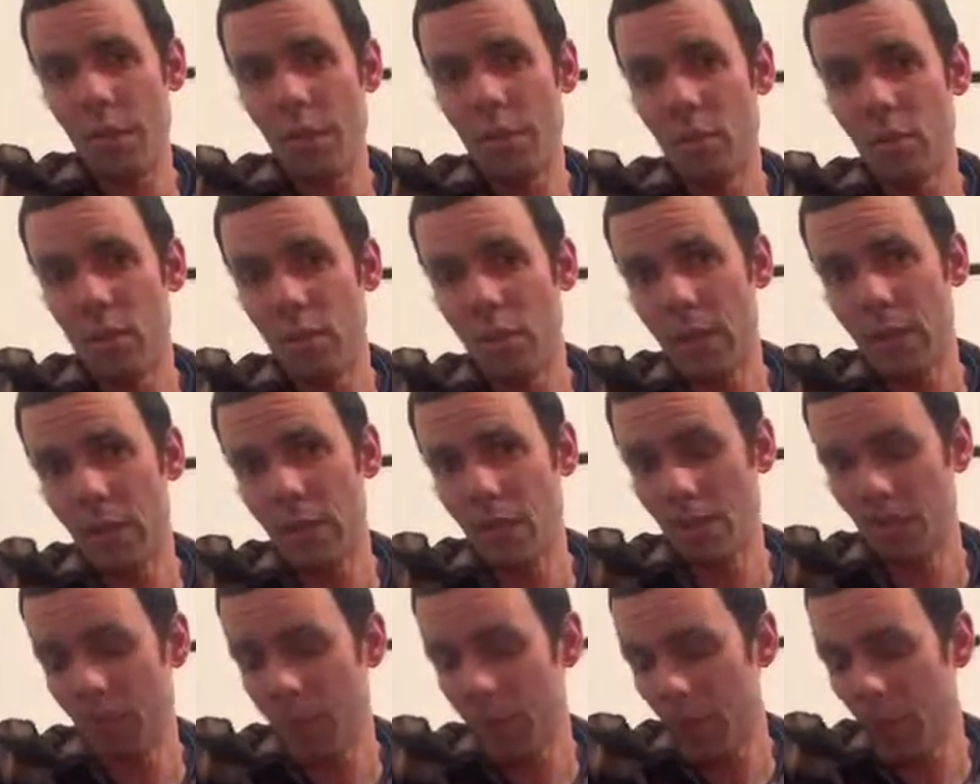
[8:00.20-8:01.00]
that normally
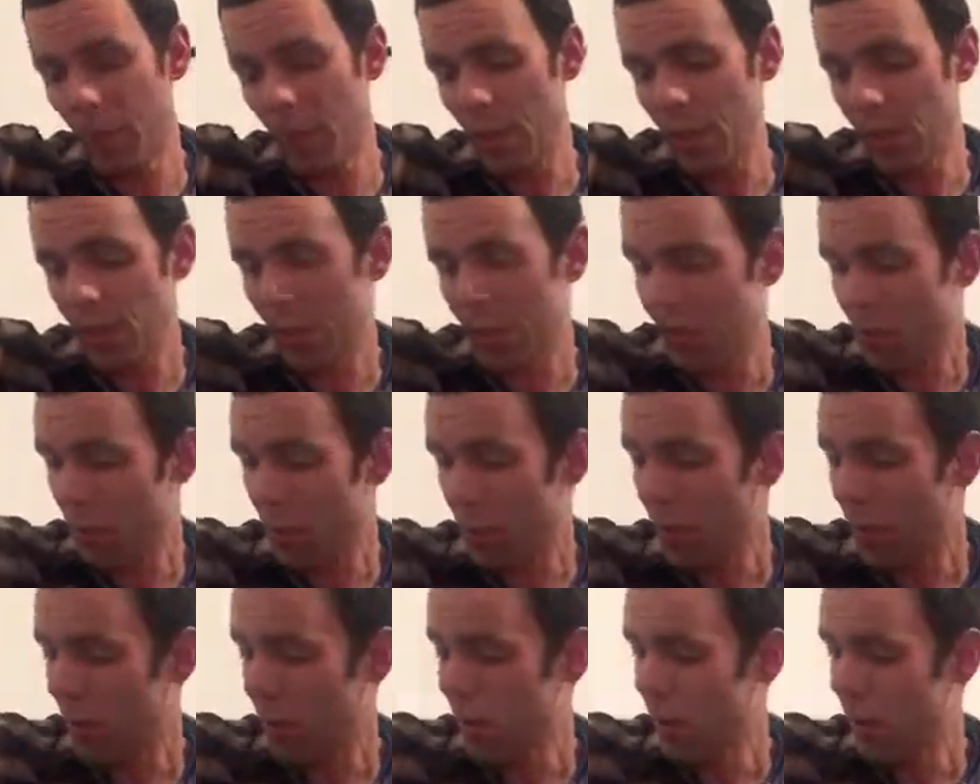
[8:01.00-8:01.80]
comes here as
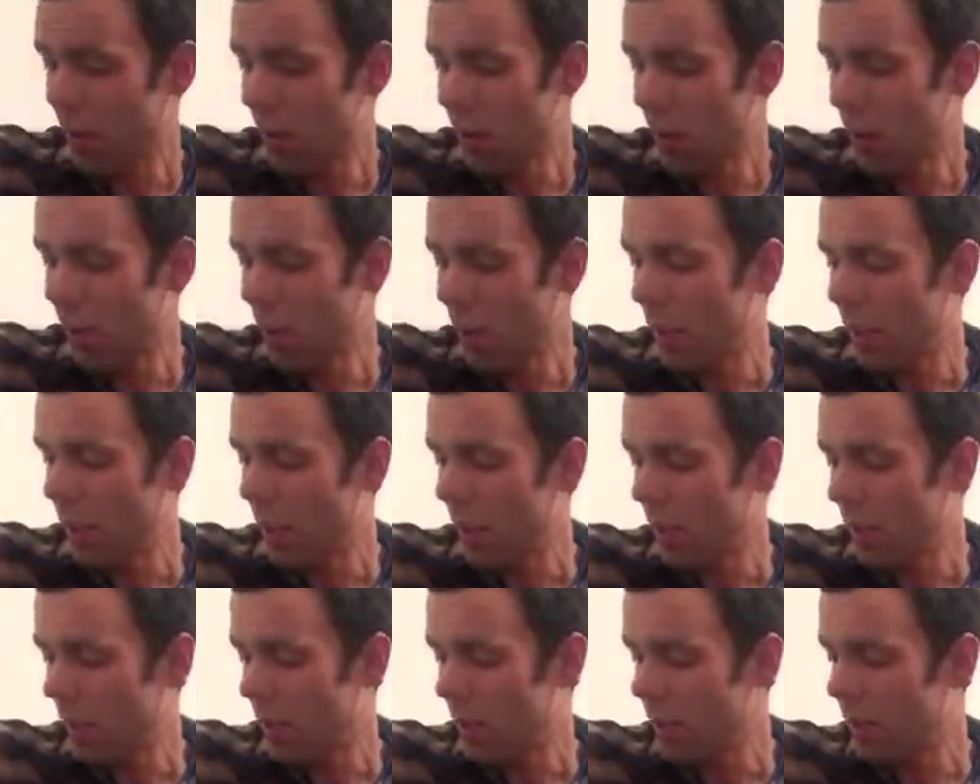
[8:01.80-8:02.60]
well,
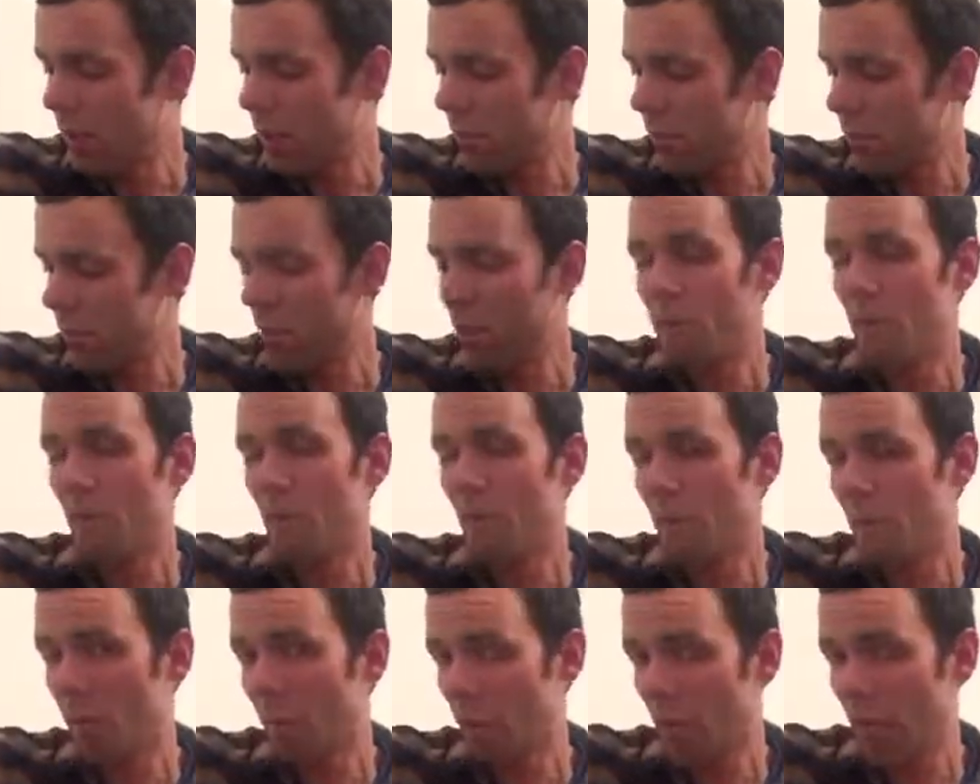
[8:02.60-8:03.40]
try to
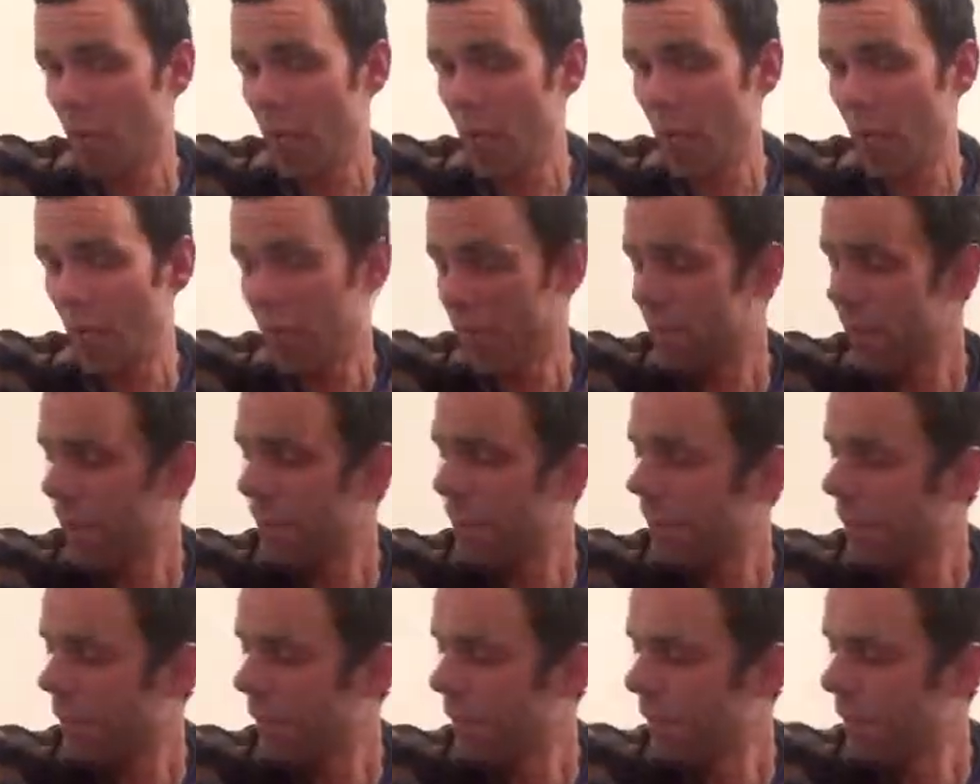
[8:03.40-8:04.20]
avoid that,
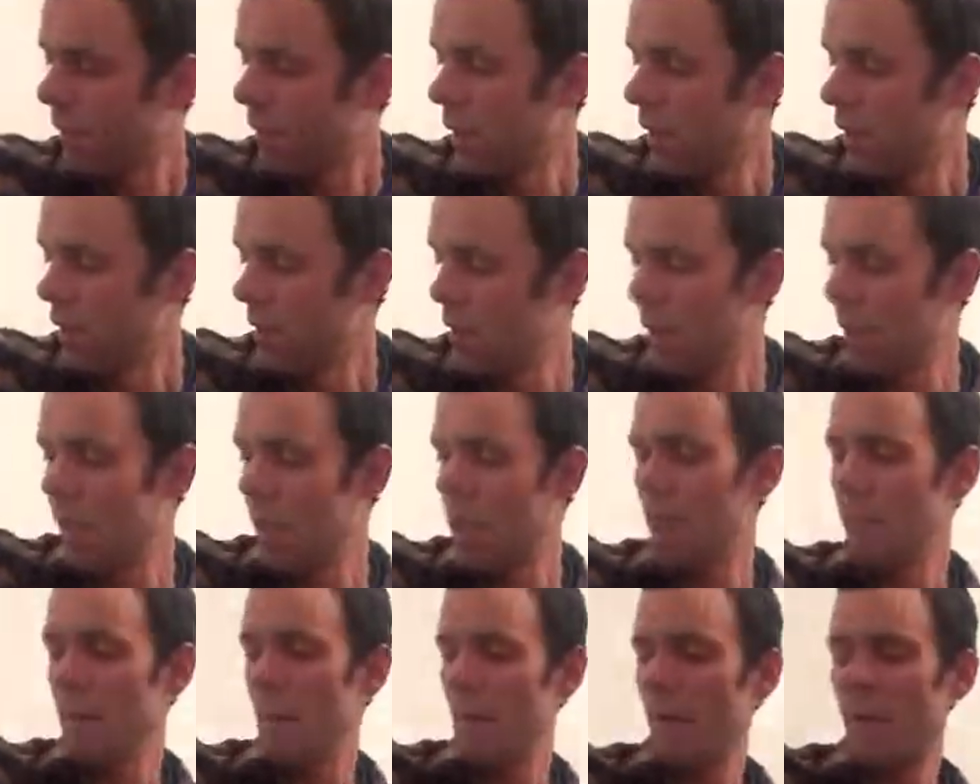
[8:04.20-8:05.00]

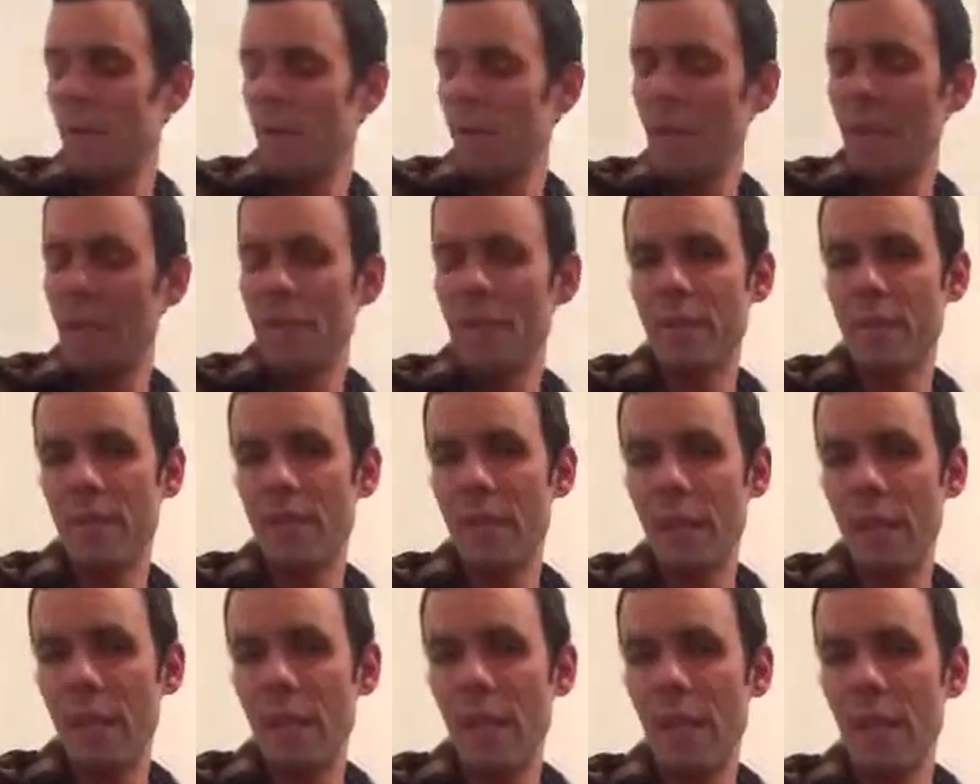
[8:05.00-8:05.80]
any
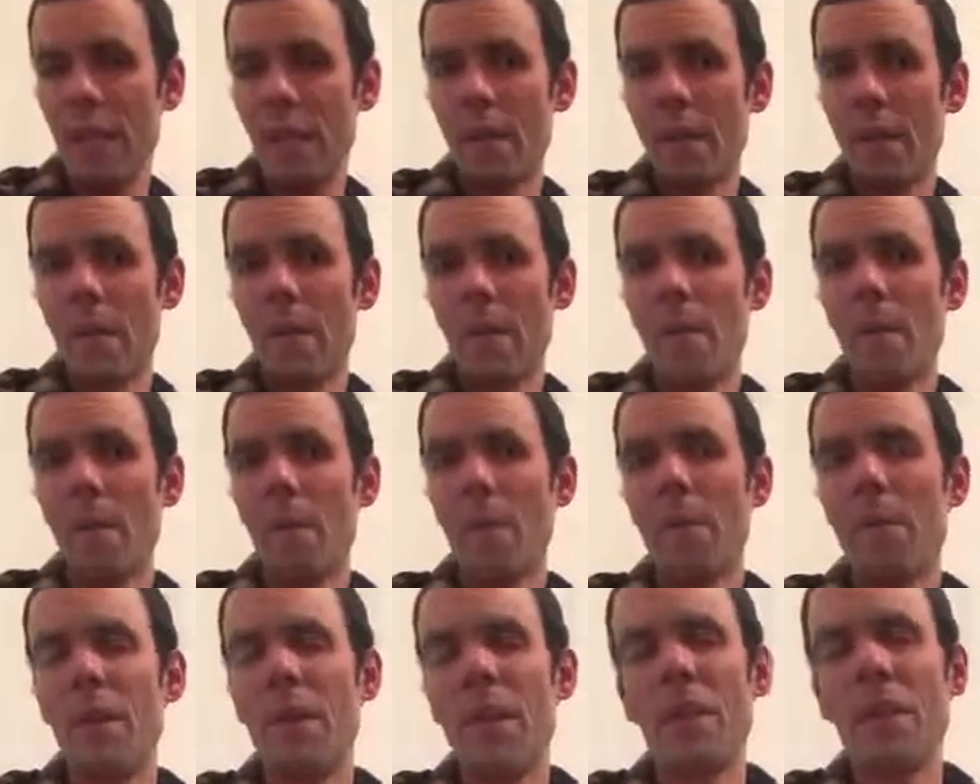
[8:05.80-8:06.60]
vibrations here,
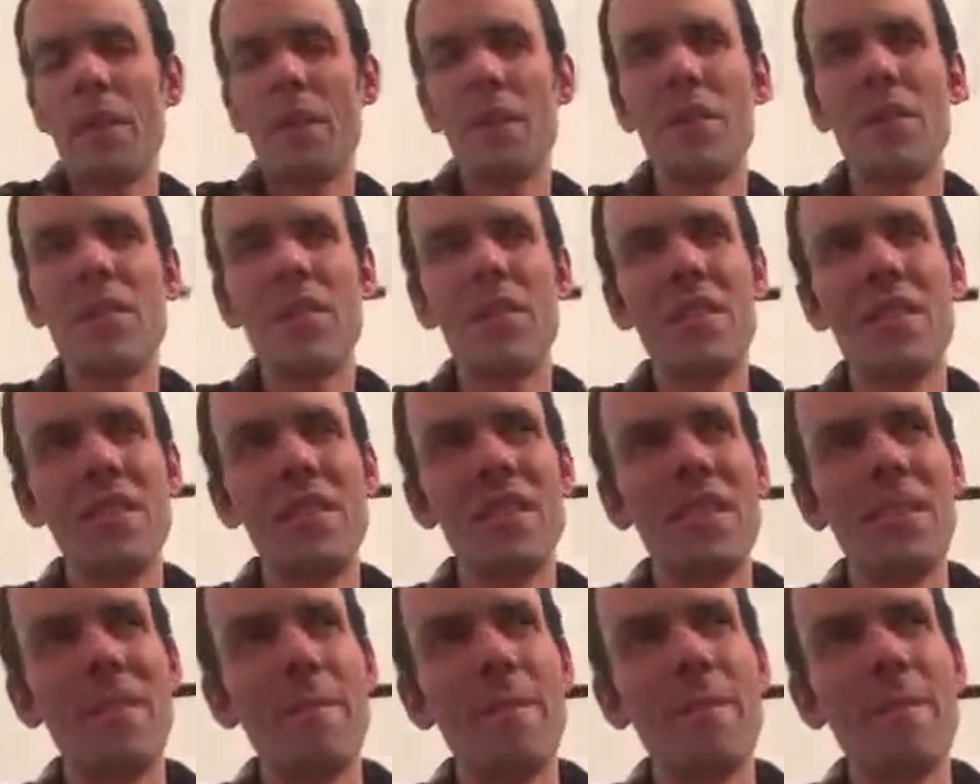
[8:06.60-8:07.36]
because